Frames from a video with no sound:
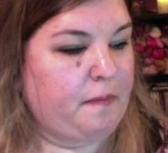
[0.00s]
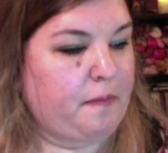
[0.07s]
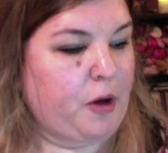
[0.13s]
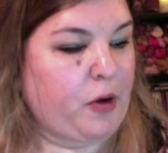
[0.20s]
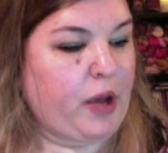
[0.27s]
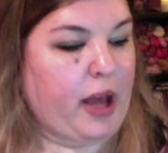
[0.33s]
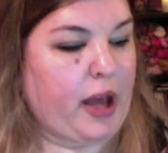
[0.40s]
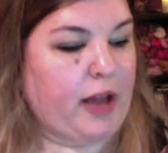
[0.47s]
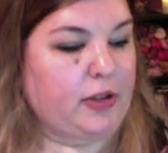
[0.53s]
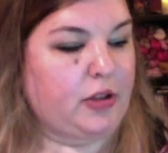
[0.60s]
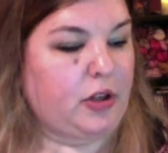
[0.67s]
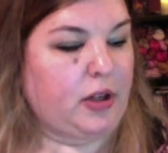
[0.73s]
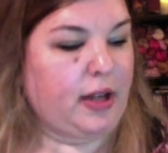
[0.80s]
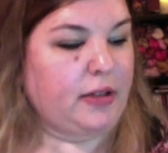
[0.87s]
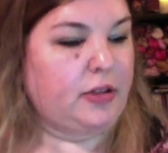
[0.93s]
Okay,
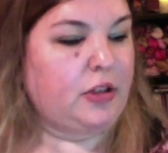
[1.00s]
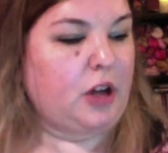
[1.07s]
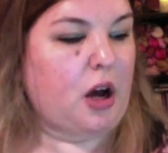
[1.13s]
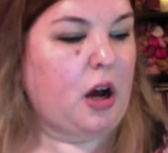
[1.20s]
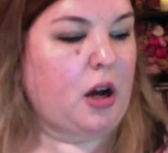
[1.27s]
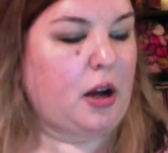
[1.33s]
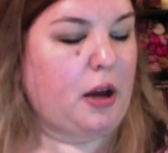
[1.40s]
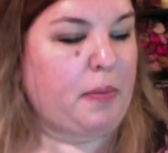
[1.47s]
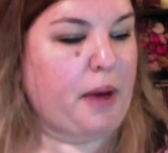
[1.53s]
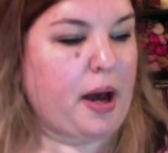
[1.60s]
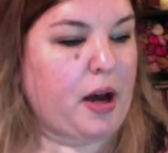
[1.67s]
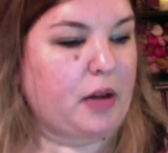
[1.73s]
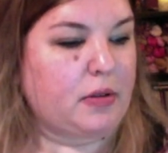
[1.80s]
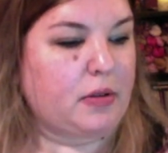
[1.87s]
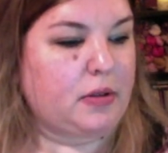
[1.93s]
so let's talk
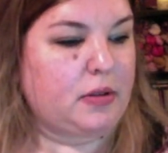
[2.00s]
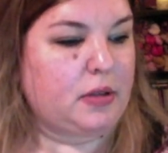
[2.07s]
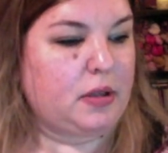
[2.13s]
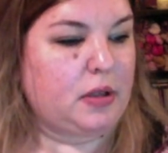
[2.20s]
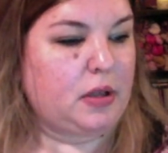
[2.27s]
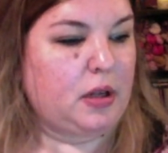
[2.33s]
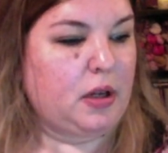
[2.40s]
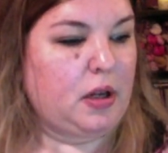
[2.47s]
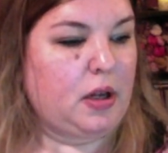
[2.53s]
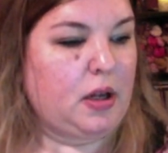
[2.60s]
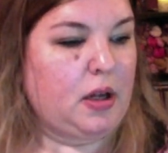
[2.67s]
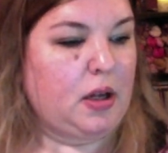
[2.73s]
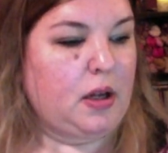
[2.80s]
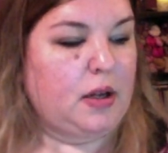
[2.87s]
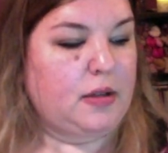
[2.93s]
about
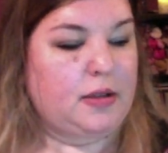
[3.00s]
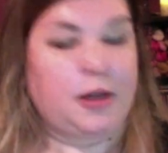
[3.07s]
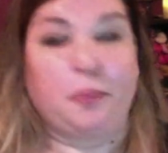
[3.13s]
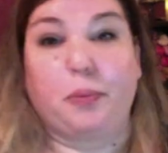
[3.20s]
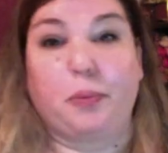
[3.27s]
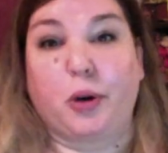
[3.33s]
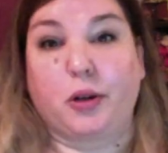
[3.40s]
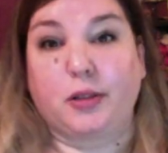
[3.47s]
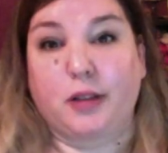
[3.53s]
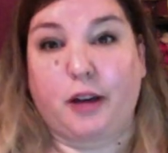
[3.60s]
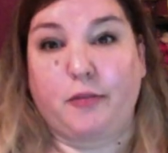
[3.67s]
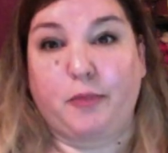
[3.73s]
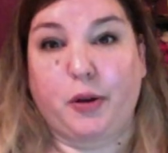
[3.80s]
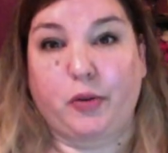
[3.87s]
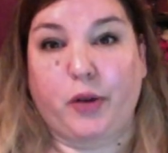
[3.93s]
some books
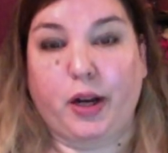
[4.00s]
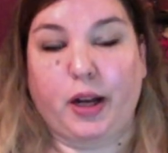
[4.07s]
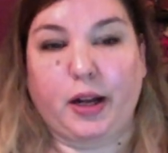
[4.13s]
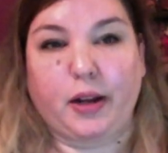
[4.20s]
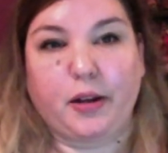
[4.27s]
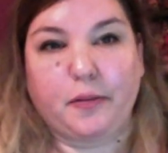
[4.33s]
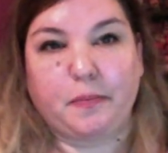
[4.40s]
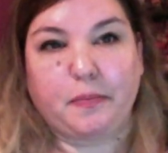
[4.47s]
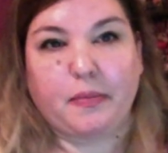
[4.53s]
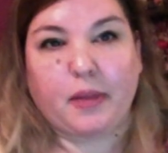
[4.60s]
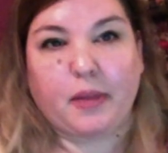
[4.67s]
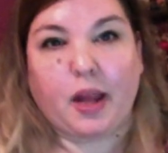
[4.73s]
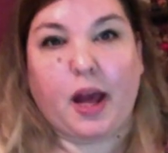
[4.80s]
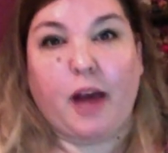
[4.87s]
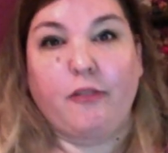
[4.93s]
I've been reading.
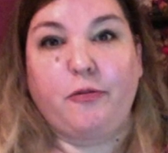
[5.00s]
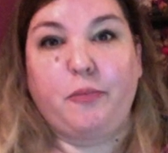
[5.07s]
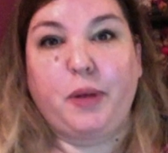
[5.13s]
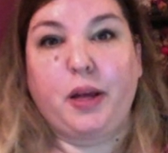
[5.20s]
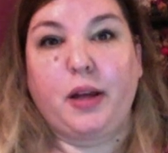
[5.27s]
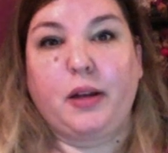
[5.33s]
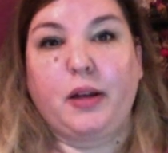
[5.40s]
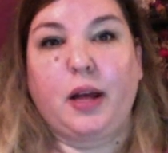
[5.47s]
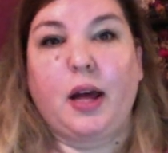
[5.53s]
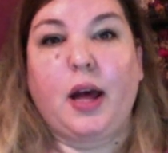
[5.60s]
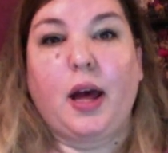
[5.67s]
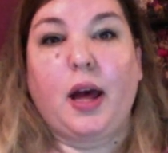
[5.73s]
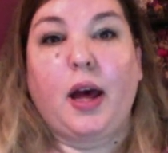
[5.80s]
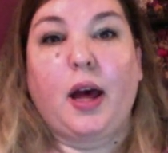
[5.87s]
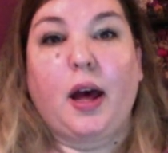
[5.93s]

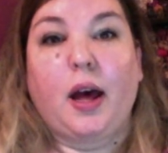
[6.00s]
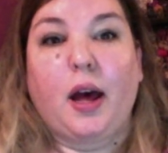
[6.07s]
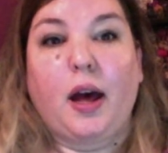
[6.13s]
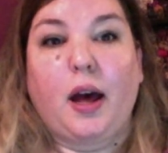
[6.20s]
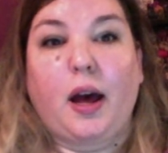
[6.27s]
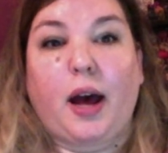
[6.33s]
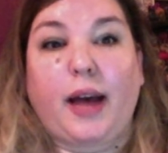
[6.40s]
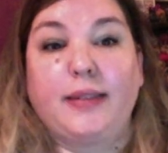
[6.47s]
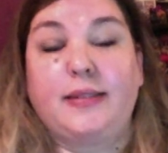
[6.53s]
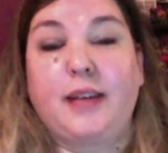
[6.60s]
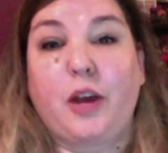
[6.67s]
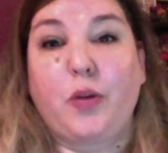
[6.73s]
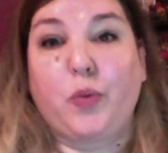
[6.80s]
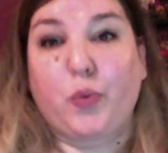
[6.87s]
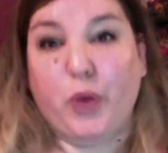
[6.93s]
I
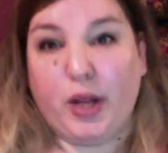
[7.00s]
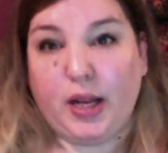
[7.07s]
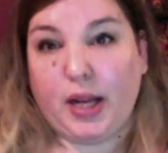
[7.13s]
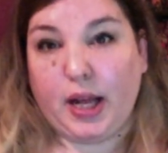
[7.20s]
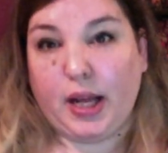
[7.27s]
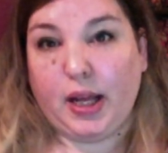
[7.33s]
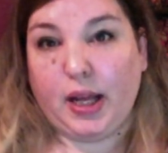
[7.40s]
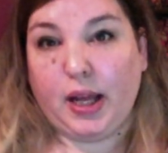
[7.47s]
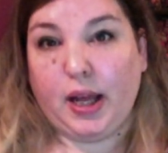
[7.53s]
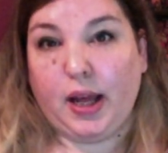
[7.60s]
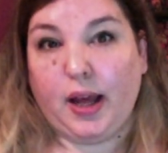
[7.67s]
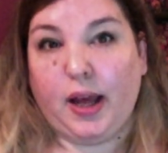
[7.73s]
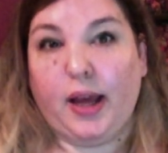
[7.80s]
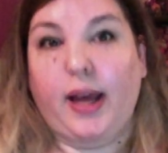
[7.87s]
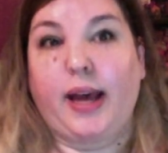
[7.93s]
say reading
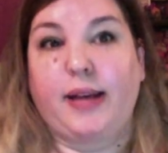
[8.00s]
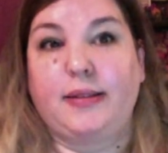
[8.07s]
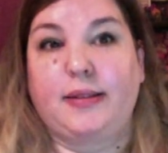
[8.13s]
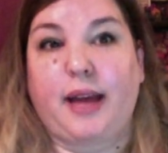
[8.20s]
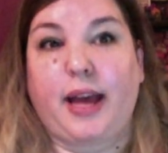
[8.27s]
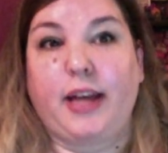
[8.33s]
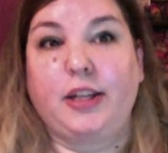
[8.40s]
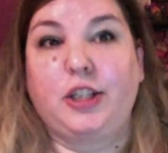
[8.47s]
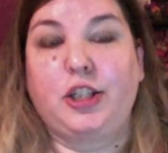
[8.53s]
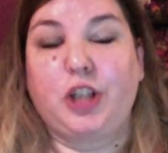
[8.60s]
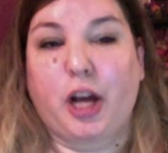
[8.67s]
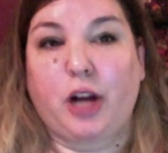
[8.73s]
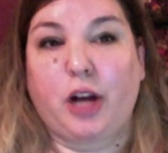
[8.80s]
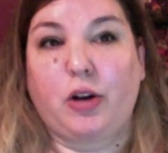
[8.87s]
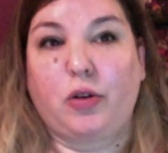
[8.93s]
as a
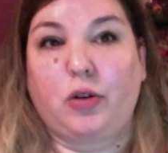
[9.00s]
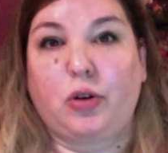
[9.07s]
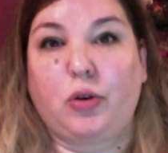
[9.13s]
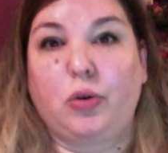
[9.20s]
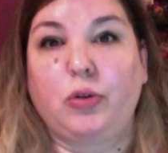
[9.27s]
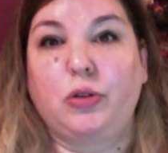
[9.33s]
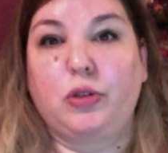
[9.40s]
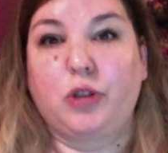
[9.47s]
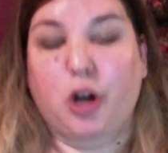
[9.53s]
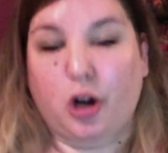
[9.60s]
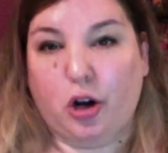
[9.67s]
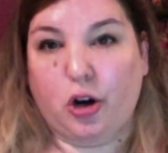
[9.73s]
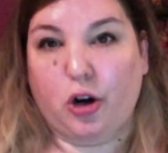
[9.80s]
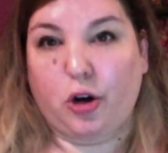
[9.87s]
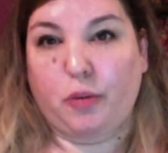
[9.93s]
general
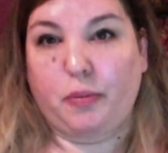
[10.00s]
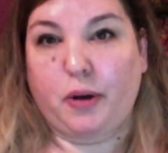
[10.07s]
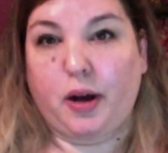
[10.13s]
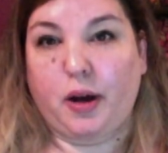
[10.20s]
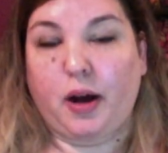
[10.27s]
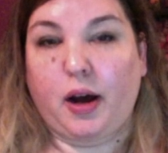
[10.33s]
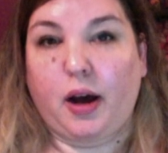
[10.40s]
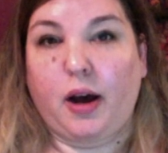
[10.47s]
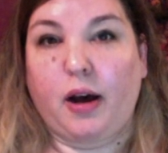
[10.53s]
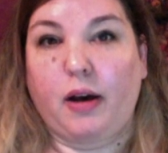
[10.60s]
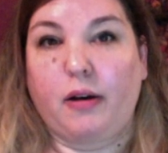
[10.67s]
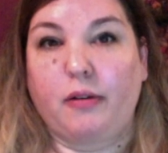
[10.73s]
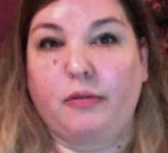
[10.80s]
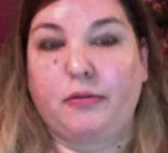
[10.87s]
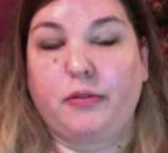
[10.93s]
term
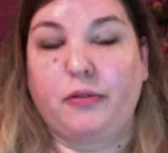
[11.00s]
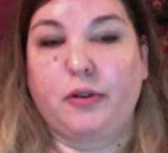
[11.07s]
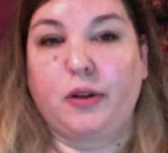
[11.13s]
of